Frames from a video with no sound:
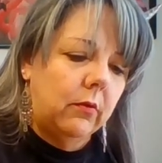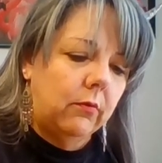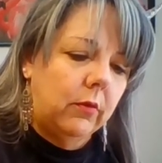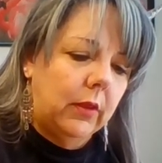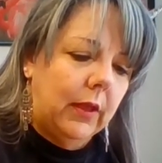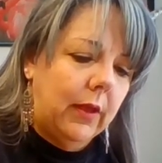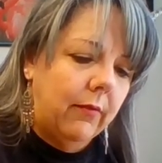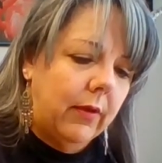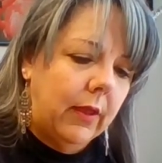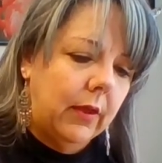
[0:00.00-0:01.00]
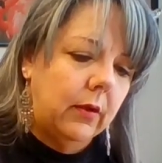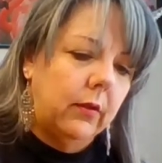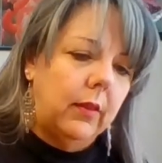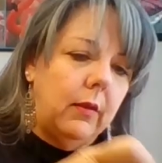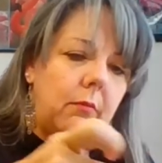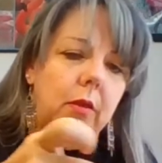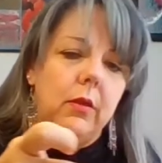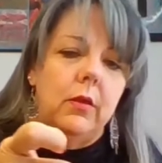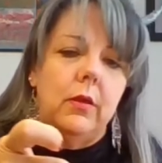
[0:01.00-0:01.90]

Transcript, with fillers: don't really have a head on them.